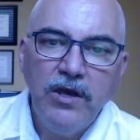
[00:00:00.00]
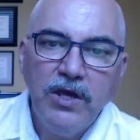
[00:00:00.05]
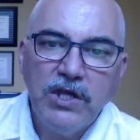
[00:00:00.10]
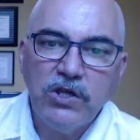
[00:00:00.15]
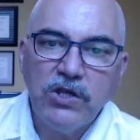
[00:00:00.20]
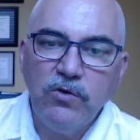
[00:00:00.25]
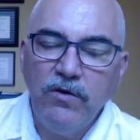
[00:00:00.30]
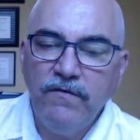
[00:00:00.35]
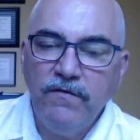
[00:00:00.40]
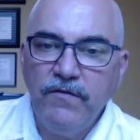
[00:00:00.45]

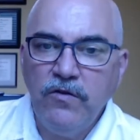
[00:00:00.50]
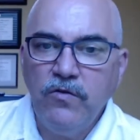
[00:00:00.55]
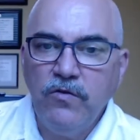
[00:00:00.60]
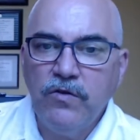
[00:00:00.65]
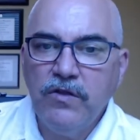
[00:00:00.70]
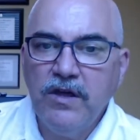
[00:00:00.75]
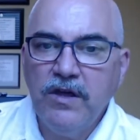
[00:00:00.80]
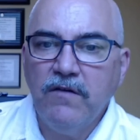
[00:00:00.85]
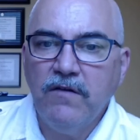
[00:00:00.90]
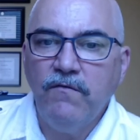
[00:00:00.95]
So if you
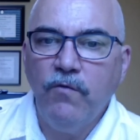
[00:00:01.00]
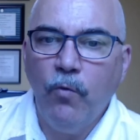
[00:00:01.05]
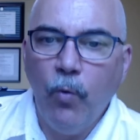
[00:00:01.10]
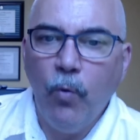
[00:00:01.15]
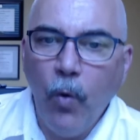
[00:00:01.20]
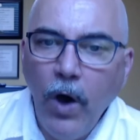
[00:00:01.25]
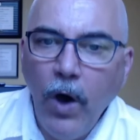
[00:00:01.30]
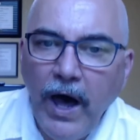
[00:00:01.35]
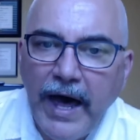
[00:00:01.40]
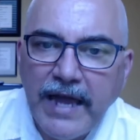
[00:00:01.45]
think of
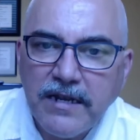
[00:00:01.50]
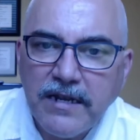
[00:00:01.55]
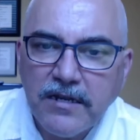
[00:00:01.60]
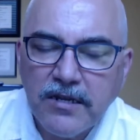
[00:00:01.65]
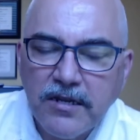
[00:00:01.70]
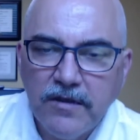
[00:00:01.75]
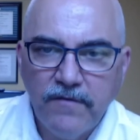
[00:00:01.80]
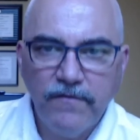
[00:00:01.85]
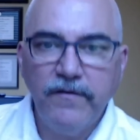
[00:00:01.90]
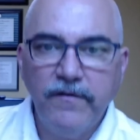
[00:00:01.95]

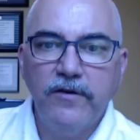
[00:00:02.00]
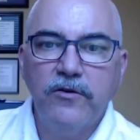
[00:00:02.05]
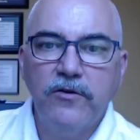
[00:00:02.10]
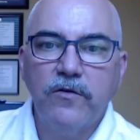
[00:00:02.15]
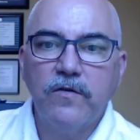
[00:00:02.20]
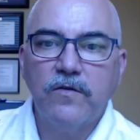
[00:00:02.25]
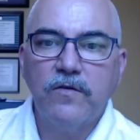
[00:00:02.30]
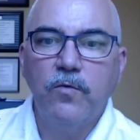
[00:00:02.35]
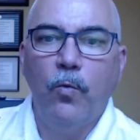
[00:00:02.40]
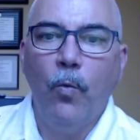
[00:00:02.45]
what
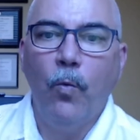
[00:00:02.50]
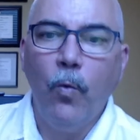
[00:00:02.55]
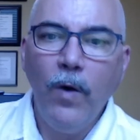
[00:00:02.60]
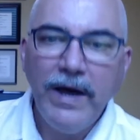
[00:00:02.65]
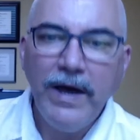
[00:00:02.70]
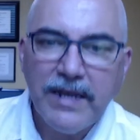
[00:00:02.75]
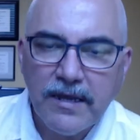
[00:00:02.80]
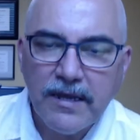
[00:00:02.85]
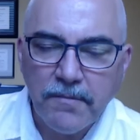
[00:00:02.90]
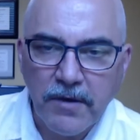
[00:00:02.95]
first,
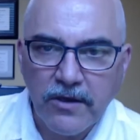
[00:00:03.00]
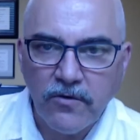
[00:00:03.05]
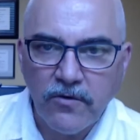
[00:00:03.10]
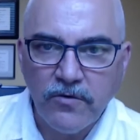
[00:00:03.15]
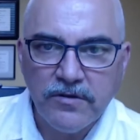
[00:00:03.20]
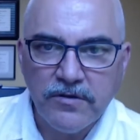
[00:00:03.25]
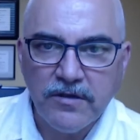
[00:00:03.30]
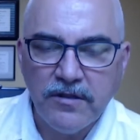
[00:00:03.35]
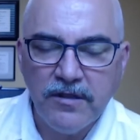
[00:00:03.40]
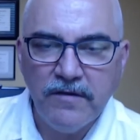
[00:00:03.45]
what am I
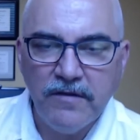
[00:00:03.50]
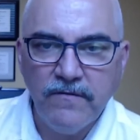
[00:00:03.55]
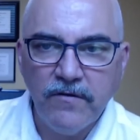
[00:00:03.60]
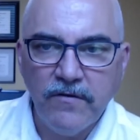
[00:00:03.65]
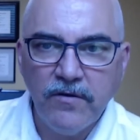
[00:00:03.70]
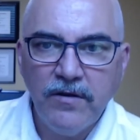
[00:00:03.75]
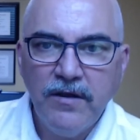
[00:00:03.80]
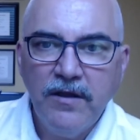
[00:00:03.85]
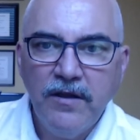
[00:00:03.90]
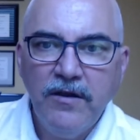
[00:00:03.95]
going to
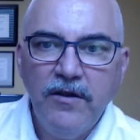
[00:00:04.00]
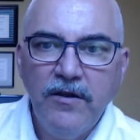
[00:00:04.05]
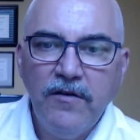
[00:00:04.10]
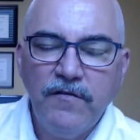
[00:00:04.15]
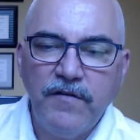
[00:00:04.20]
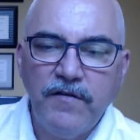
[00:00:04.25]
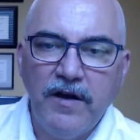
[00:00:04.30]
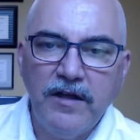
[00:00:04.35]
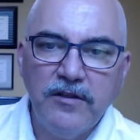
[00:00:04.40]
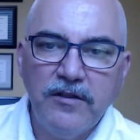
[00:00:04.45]
deliver,
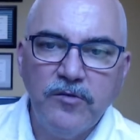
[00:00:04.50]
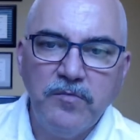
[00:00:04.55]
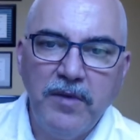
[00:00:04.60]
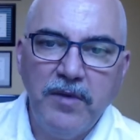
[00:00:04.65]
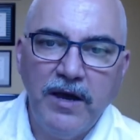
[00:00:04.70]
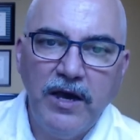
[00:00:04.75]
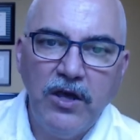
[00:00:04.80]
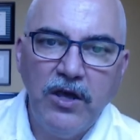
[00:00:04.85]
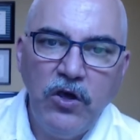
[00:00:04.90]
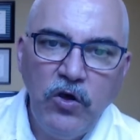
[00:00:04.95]
followed
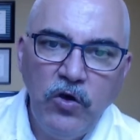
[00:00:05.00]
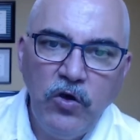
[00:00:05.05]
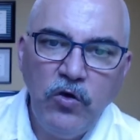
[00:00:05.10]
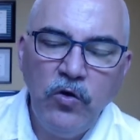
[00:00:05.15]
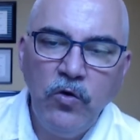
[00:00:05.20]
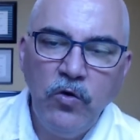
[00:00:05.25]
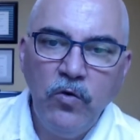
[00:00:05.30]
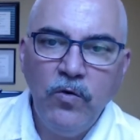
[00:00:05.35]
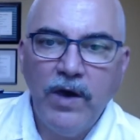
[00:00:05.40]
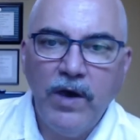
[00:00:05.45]
by
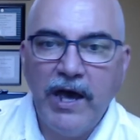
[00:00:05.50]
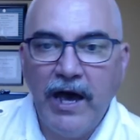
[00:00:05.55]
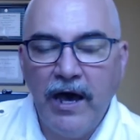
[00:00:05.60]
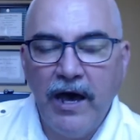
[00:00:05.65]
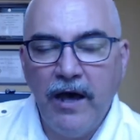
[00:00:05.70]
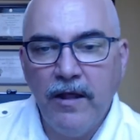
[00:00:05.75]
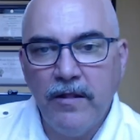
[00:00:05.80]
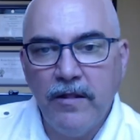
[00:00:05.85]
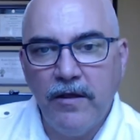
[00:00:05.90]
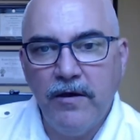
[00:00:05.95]
who,
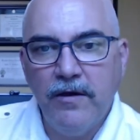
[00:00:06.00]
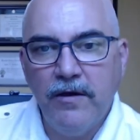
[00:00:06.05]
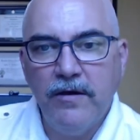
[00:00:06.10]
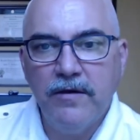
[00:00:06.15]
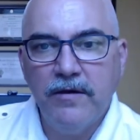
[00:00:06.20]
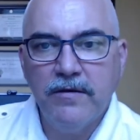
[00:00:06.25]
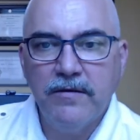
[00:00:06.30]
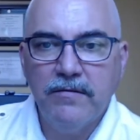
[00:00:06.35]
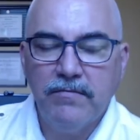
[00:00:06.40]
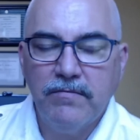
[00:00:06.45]
how
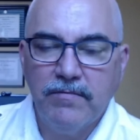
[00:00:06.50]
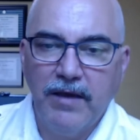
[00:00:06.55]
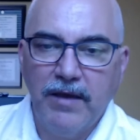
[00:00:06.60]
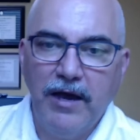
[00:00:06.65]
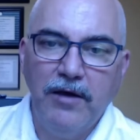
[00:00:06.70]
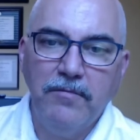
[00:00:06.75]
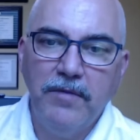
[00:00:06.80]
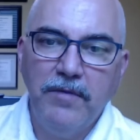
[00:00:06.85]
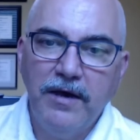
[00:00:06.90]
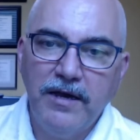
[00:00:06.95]
long,
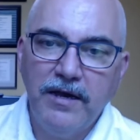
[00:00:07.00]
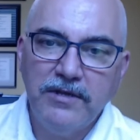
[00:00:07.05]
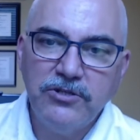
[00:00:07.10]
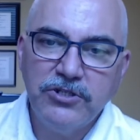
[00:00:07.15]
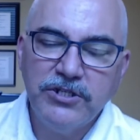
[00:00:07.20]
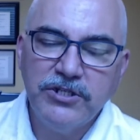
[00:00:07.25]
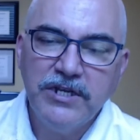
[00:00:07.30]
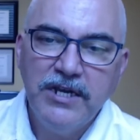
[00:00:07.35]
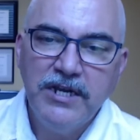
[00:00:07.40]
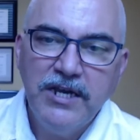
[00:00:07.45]
how
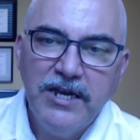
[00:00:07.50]
much,